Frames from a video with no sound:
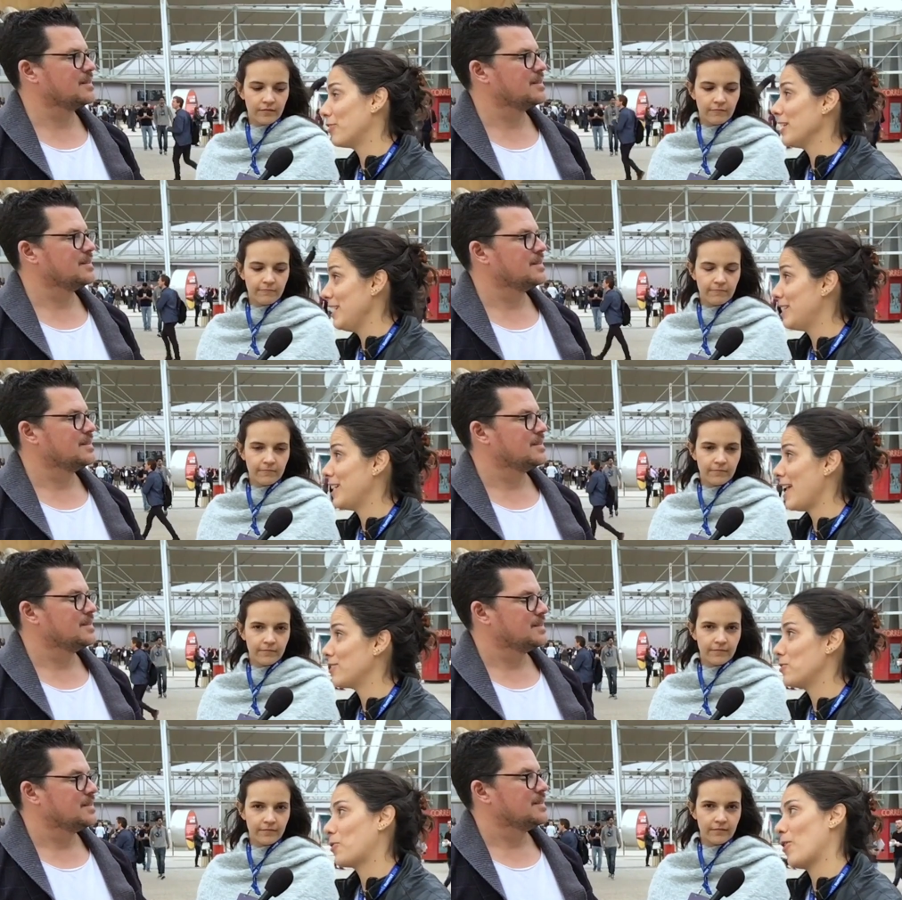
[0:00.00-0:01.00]
Speaker 1: for the
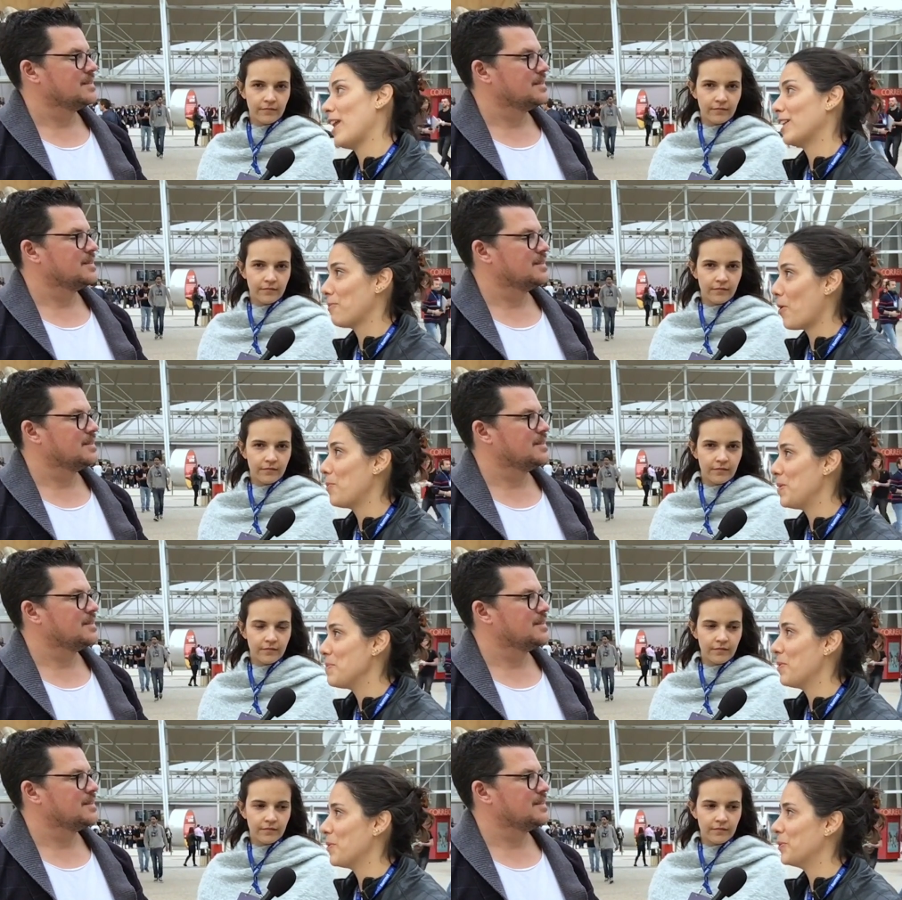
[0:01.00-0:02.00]
internet to connect more
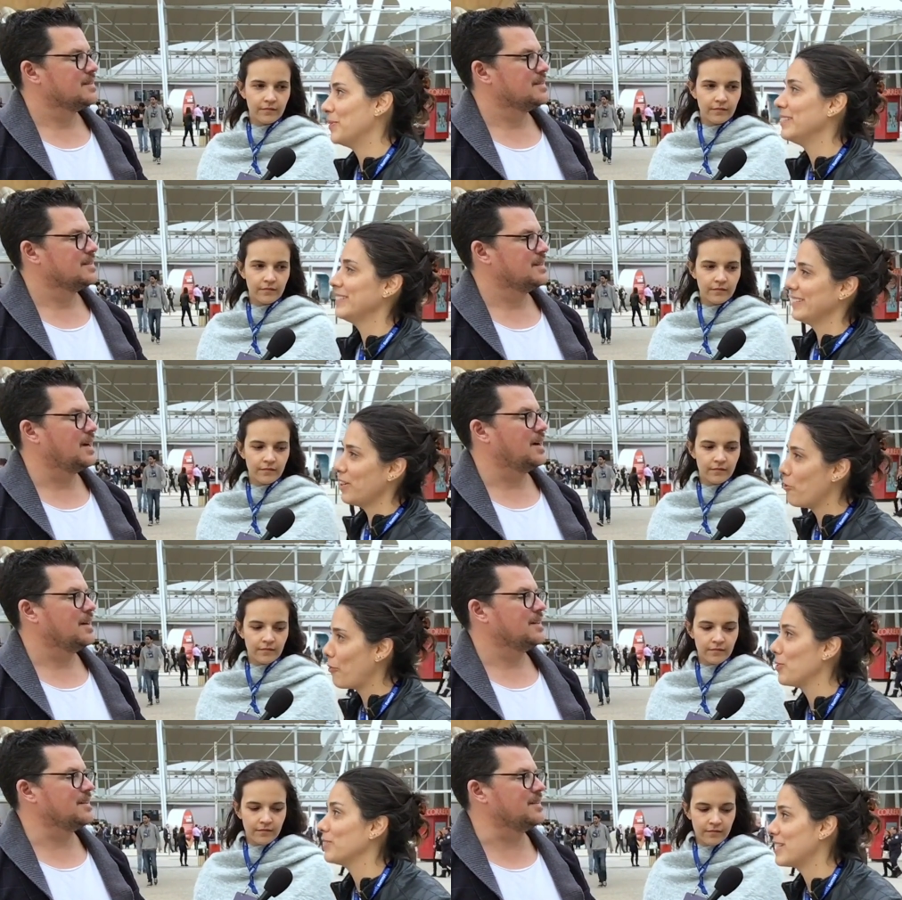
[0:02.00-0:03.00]
people yeah. who
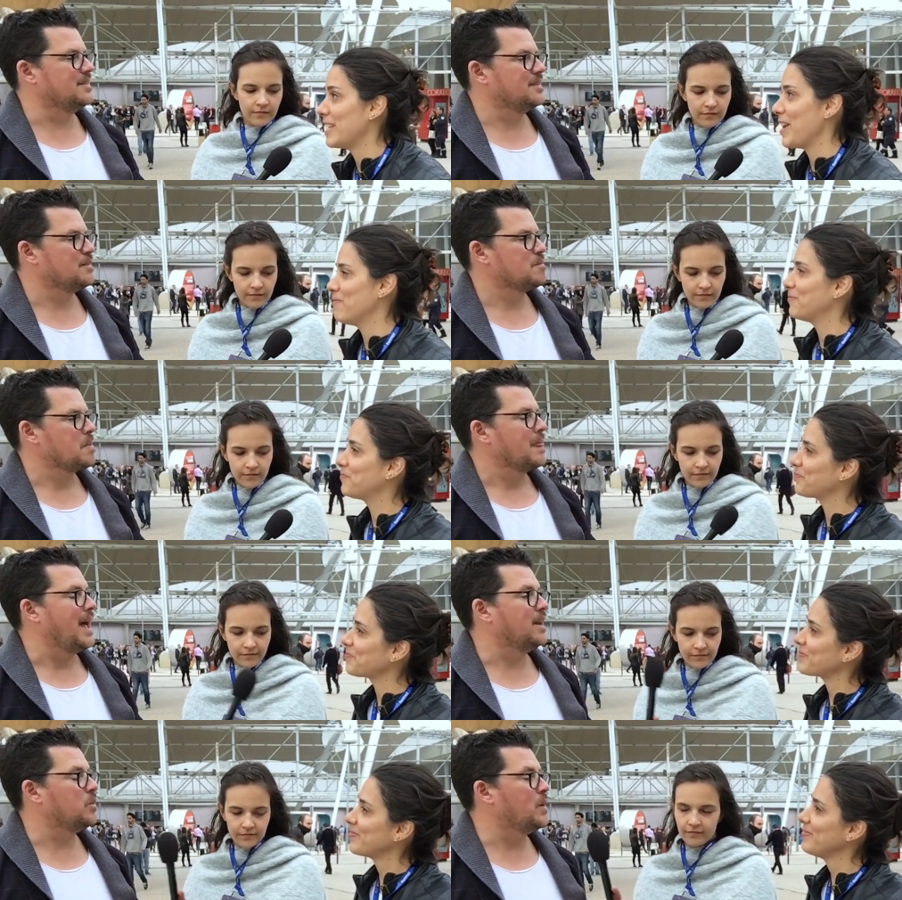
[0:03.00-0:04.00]
feel the same.
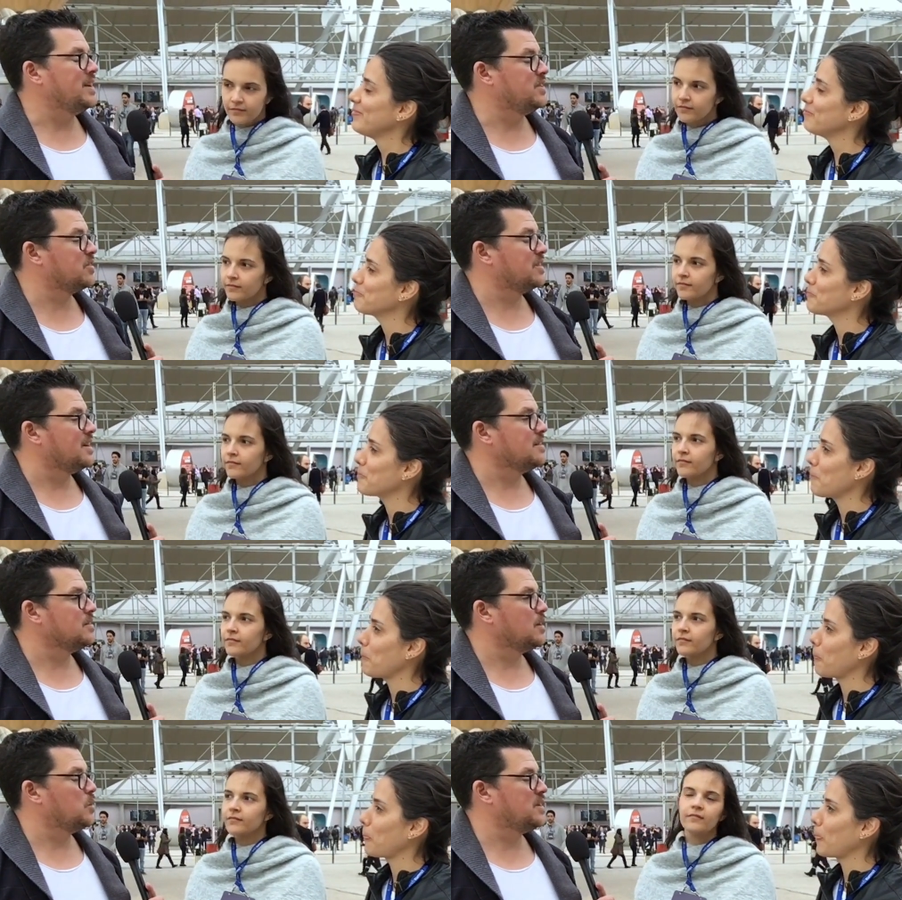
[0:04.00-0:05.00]
Speaker 2: And when did you start?
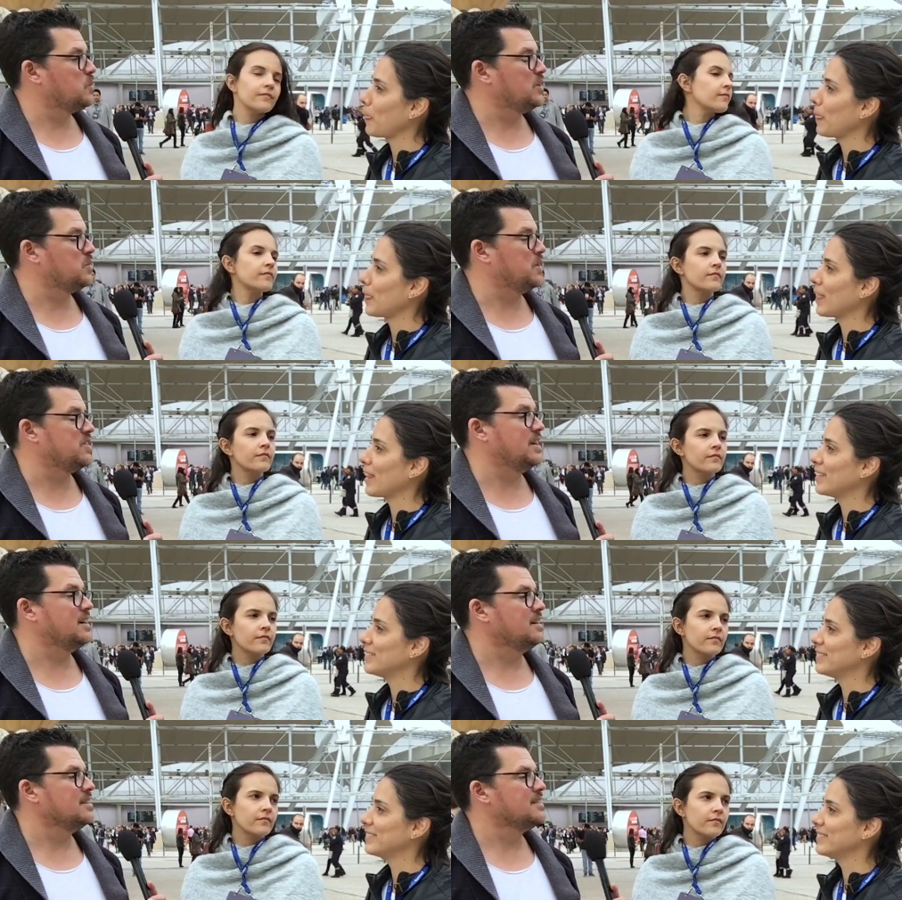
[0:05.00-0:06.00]
Uh, which, which, which
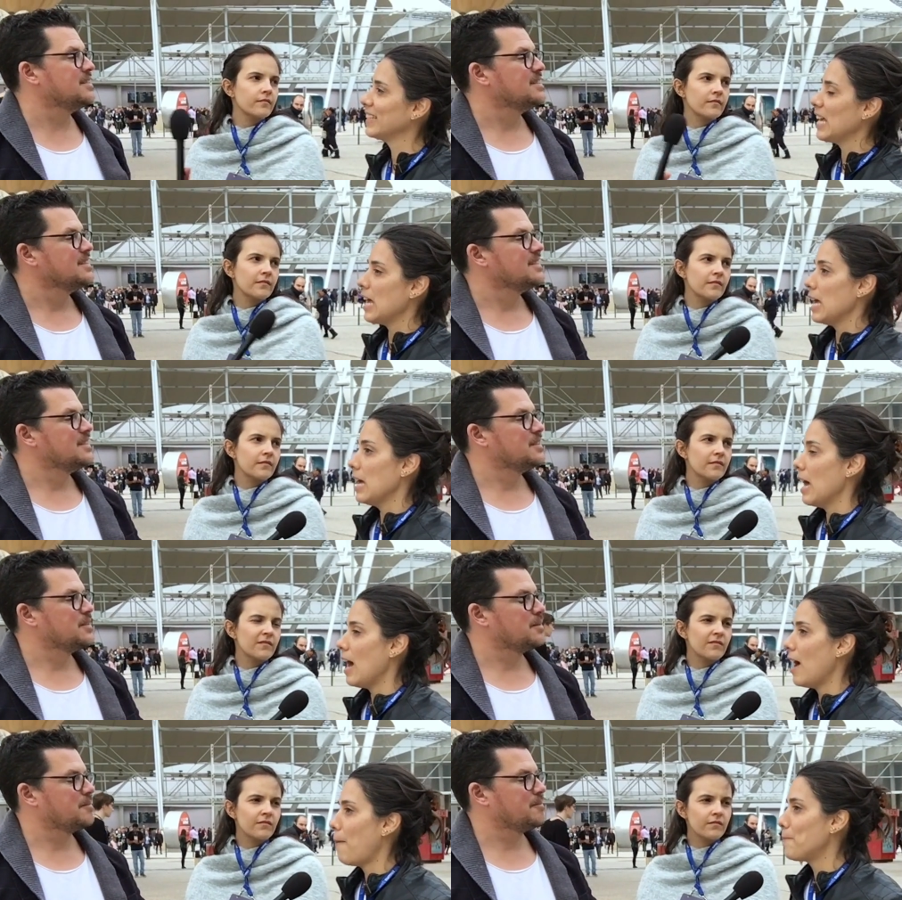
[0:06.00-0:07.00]
year?
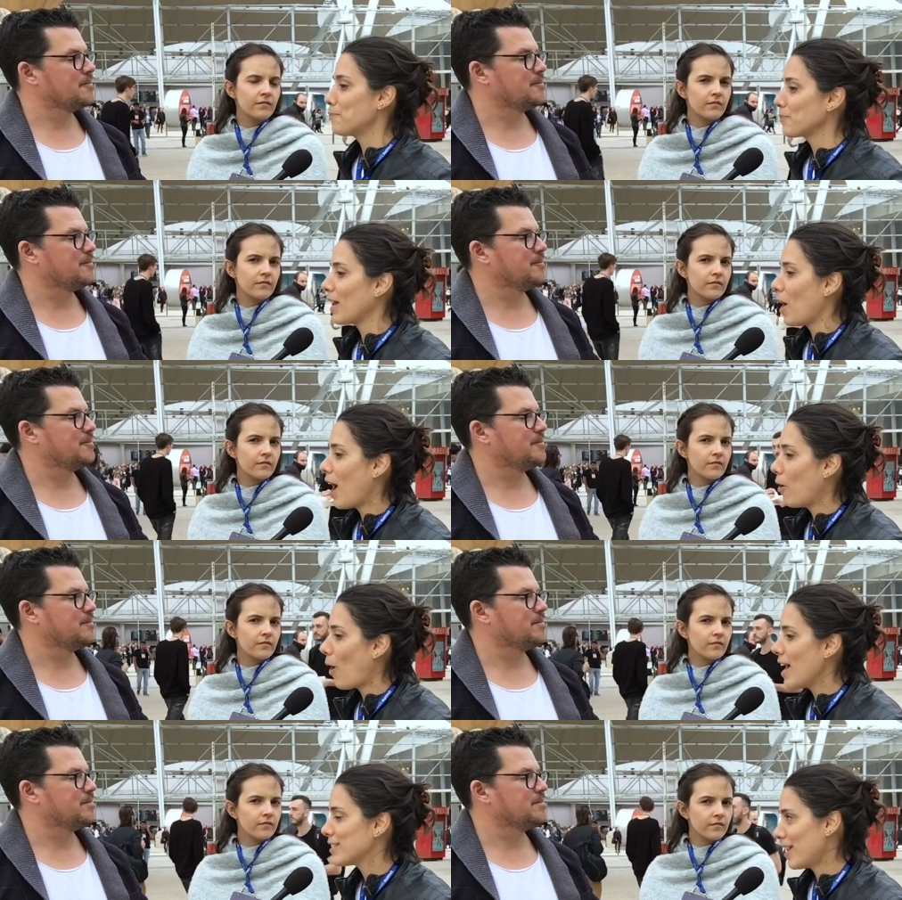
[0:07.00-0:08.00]
Speaker 1: Um,
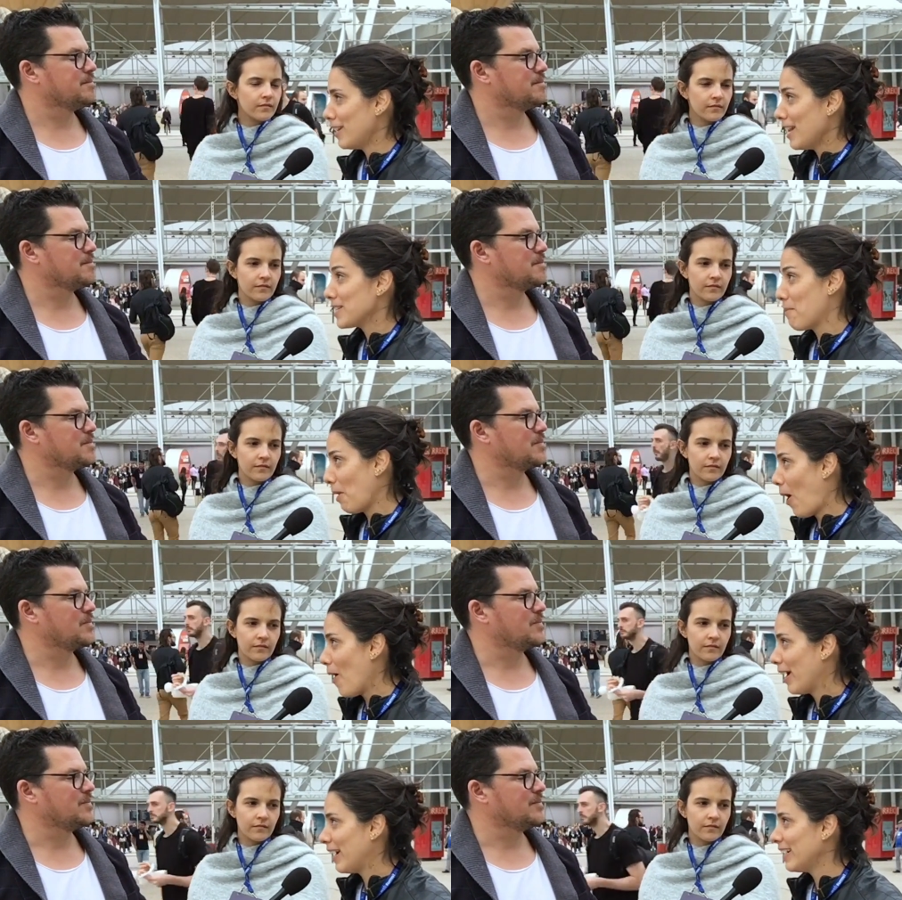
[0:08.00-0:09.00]
I started as a
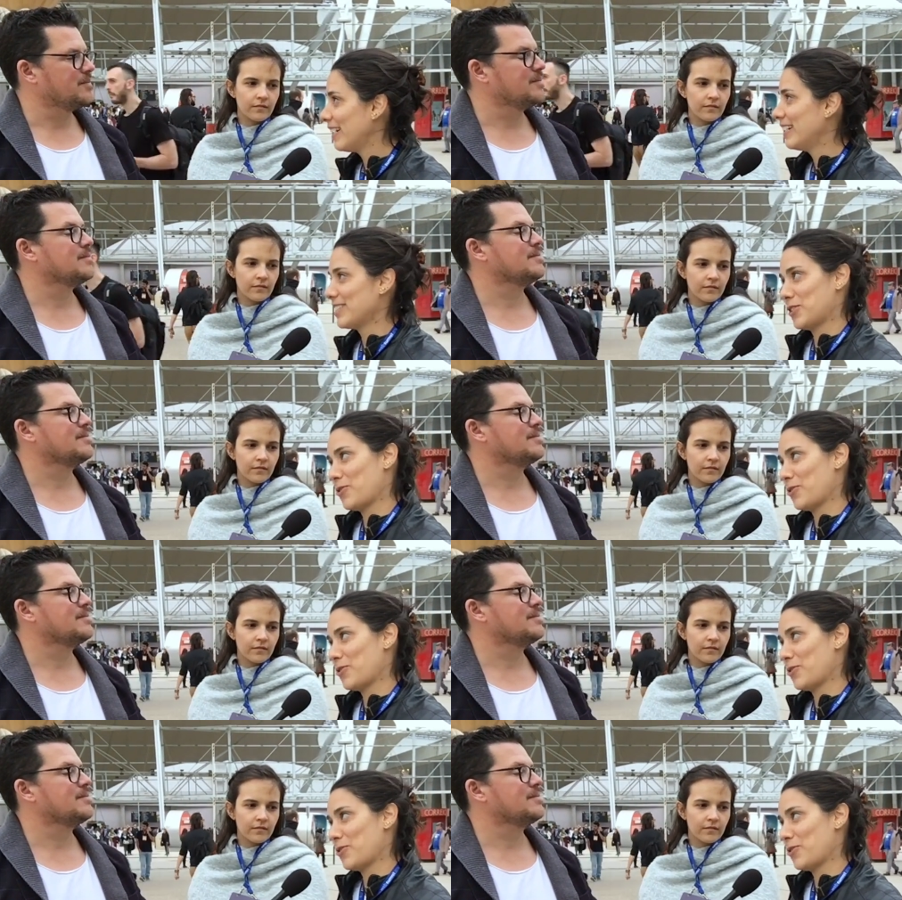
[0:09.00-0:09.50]
blog, as a